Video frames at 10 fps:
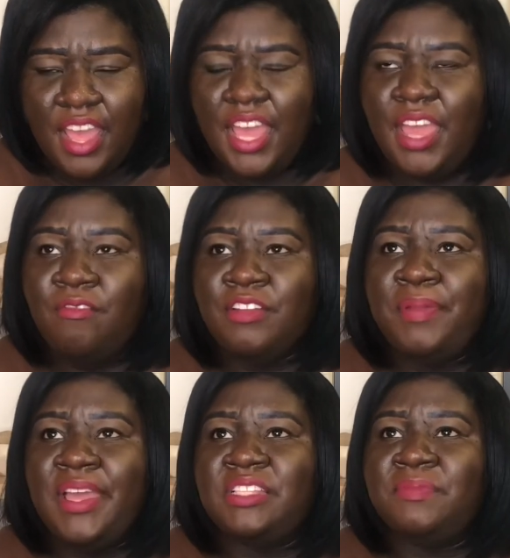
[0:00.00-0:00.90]
It would
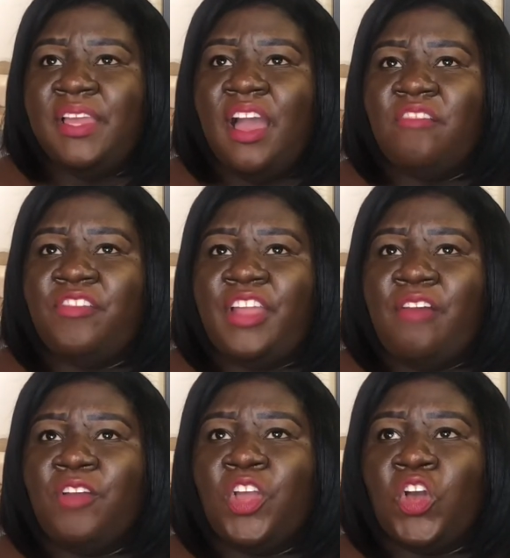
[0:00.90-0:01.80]
piss me off when
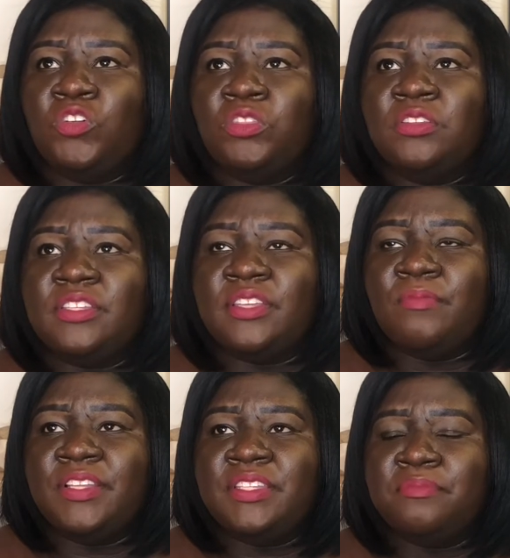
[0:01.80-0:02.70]
I would go to
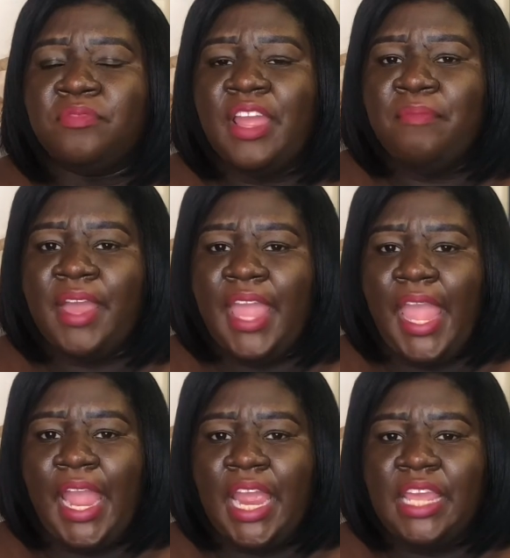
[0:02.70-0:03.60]
someone to braid my
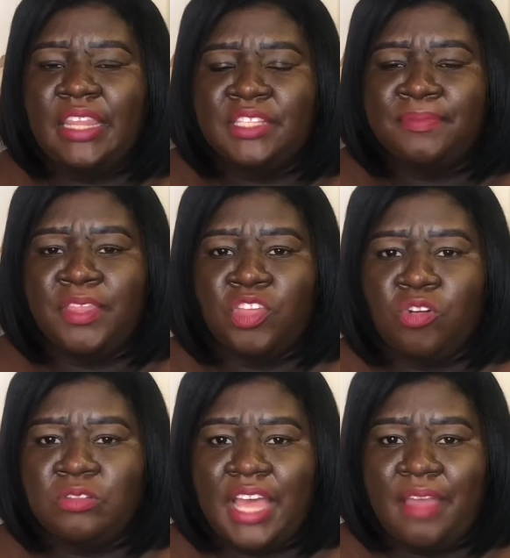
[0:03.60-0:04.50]
hair and they spent the
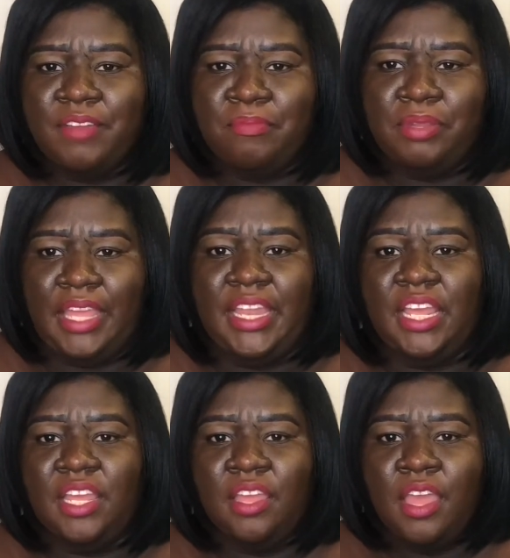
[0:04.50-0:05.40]
whole time
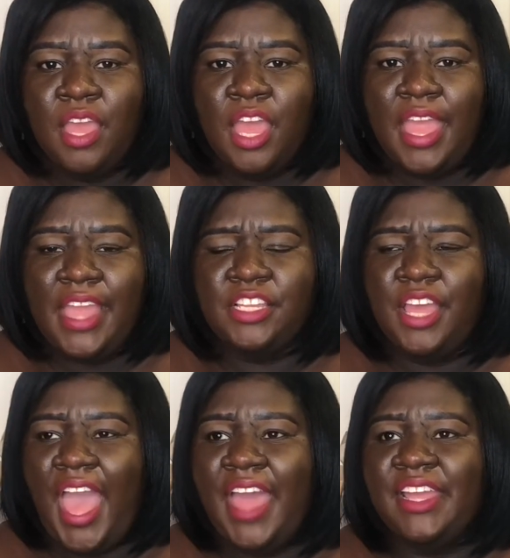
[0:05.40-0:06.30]
complaining and
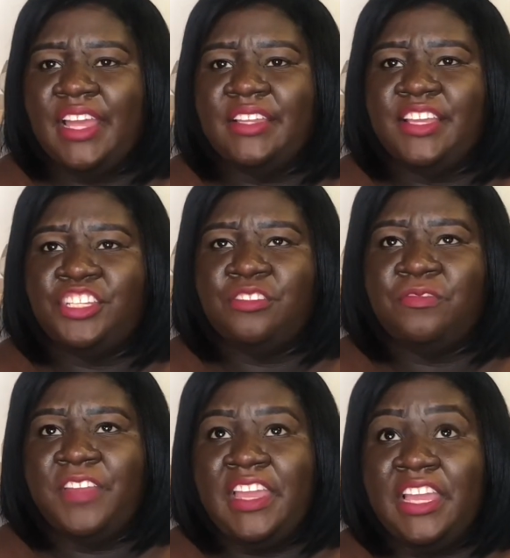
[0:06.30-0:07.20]
adding additional
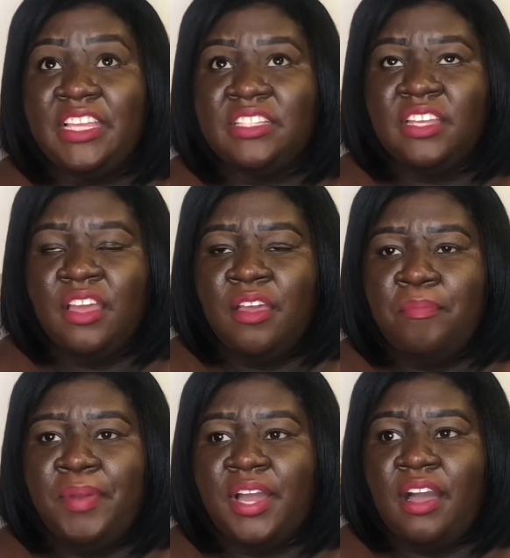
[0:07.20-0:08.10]
fees
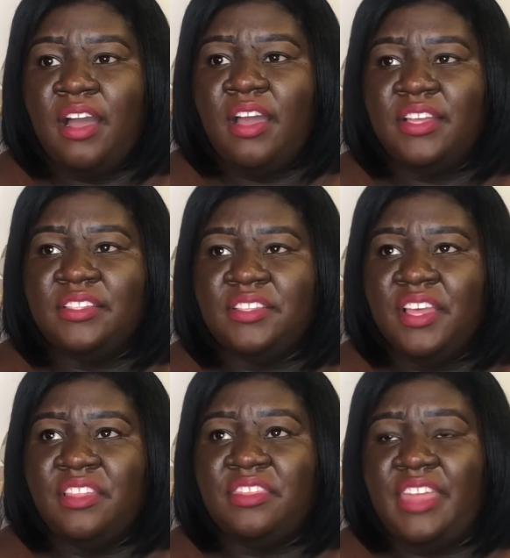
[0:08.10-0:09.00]
because
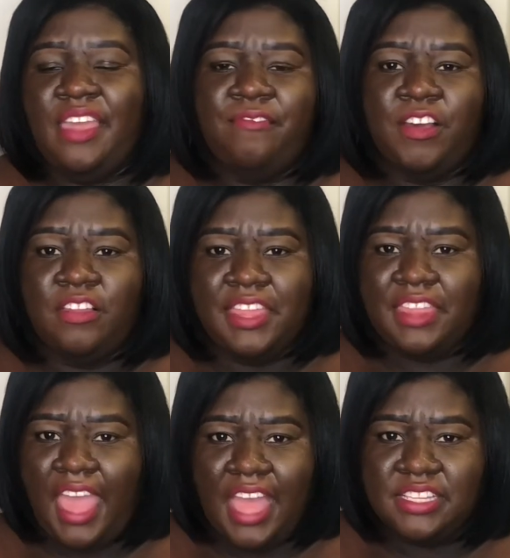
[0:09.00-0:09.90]
they felt like
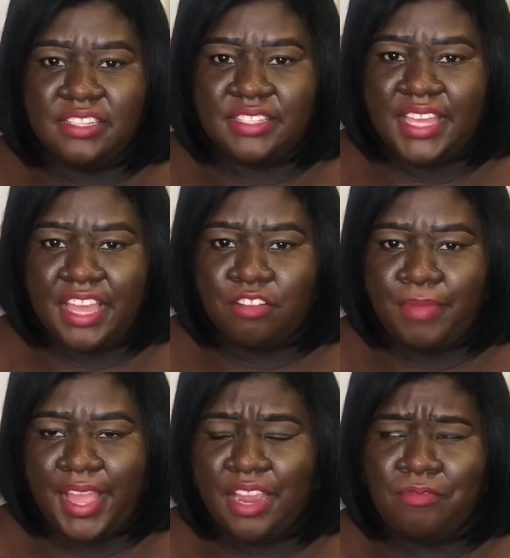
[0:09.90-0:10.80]
they had to detangle
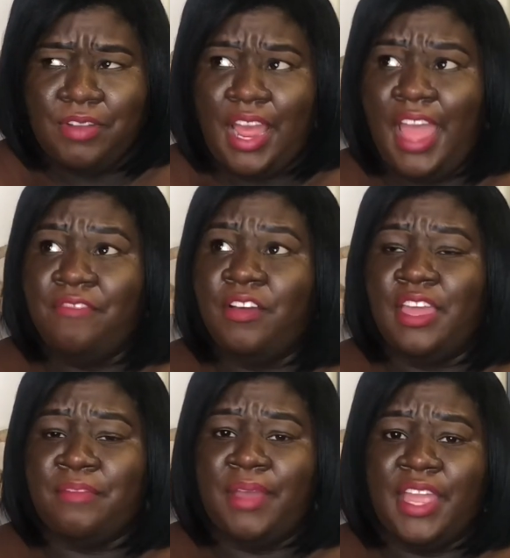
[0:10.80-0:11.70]
my hair when I felt
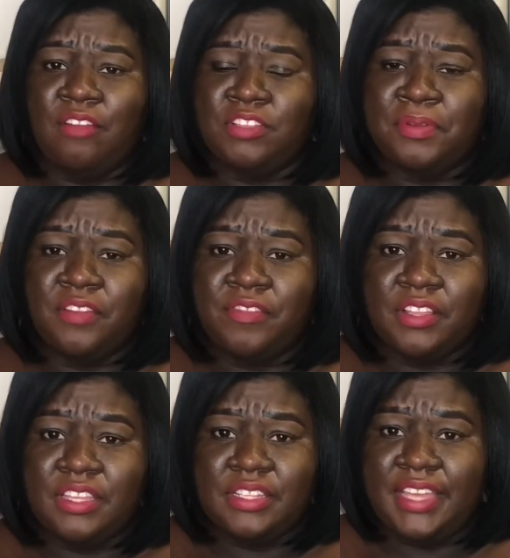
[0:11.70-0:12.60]
like my hair was
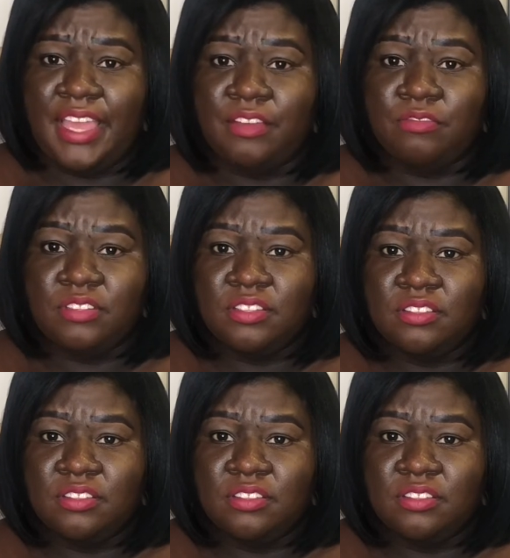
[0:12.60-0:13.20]
perfectly detangled.